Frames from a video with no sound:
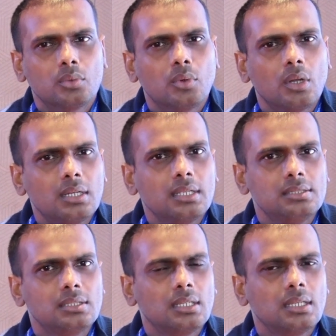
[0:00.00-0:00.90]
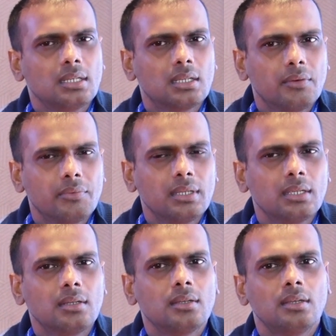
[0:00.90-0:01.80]
to quality engineering,
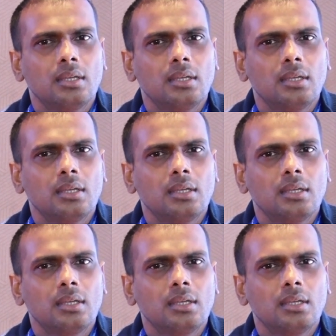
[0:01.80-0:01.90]
covering